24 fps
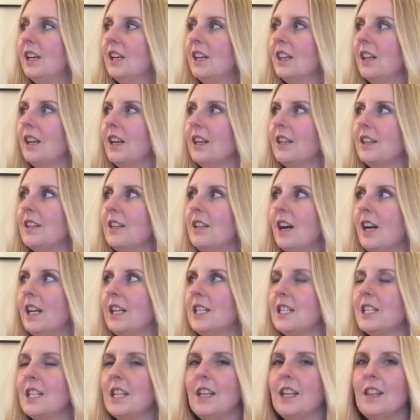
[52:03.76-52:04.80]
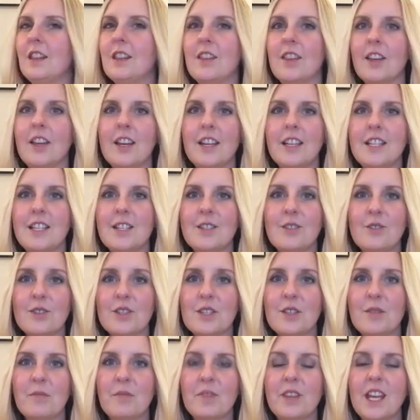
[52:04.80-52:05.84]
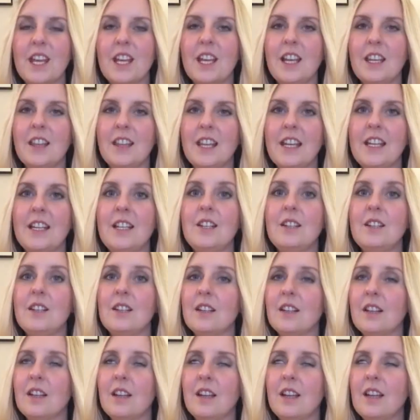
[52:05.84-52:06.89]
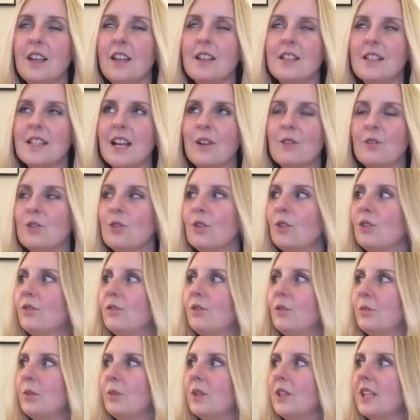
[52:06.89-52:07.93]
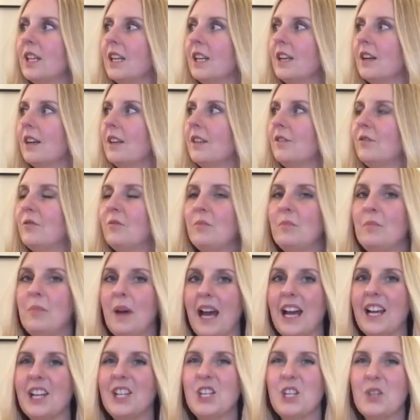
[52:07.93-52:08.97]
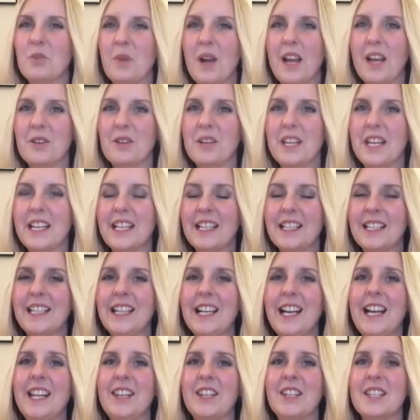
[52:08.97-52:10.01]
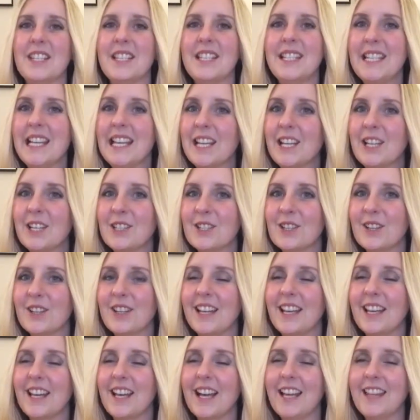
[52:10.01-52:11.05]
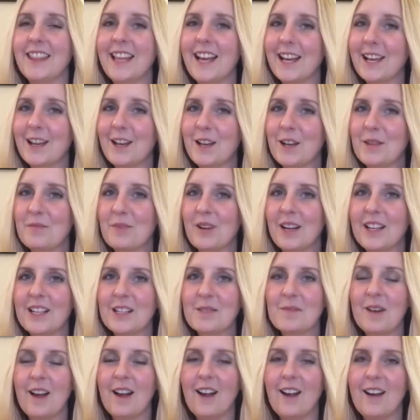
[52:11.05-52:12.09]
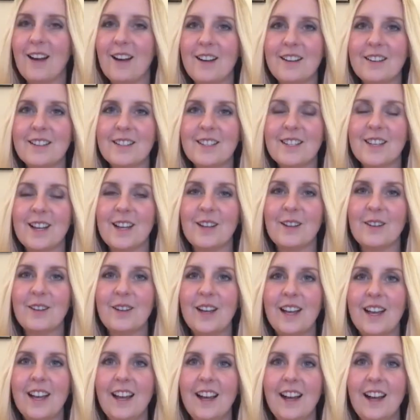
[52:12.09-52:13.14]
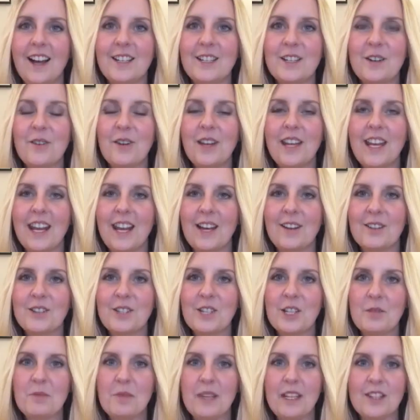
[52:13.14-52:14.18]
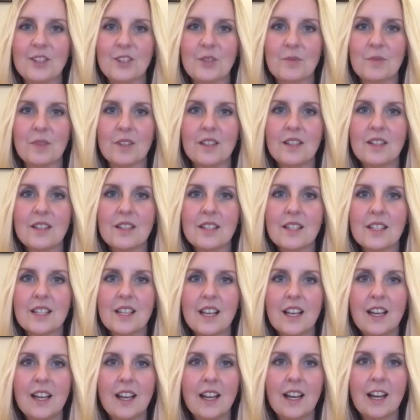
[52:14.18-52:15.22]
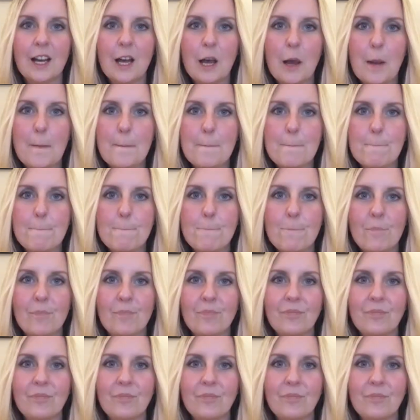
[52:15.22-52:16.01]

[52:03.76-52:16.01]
like the 1930s or something. They it sounds awful, but they kind of bash away on it. The stickers on it, and that kind of breaks my heart. So I don't want to get out too many instruments. Um,